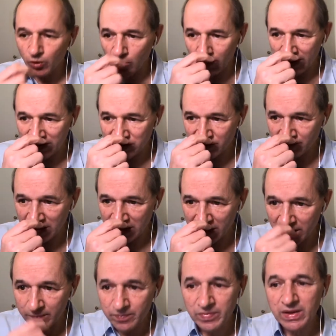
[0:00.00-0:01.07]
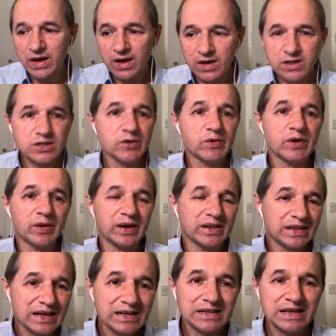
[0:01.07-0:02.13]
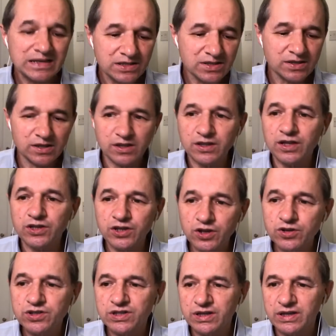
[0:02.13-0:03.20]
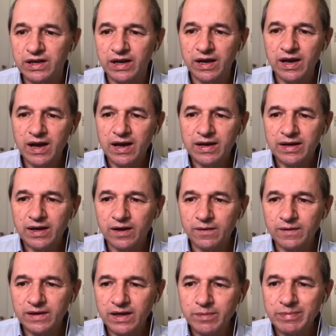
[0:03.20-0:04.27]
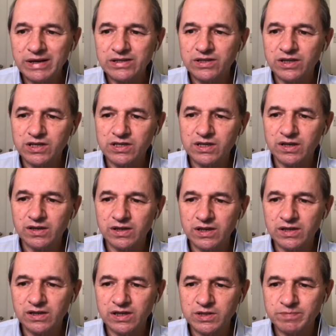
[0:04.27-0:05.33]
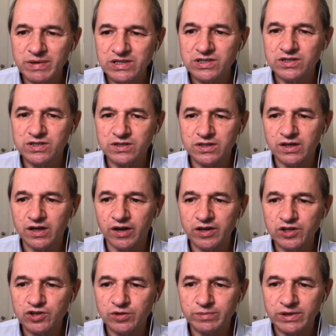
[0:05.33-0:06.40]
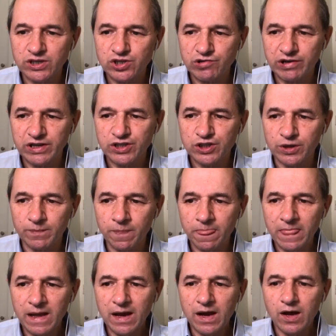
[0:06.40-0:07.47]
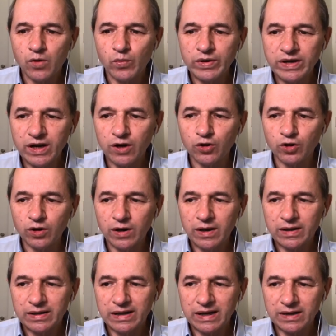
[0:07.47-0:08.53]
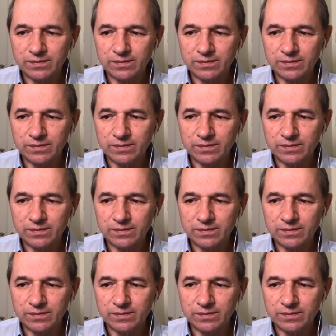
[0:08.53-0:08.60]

amount of money. So anyway, that, that's the news today. Now, getting back to this, the, these businesses that are going into administration, we know that